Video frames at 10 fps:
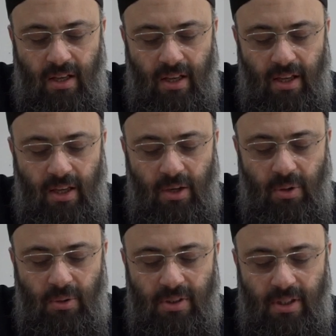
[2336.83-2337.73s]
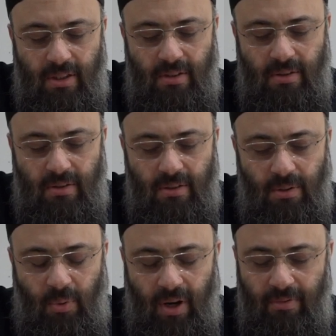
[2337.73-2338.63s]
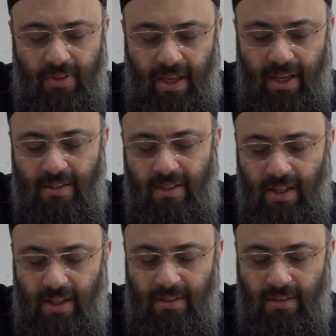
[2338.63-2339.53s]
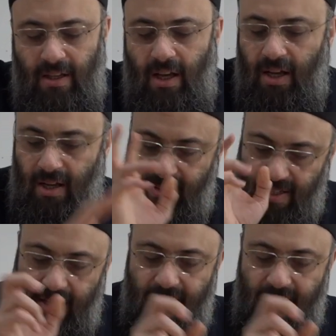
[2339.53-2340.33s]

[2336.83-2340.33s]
He quoted one of the Indian saints,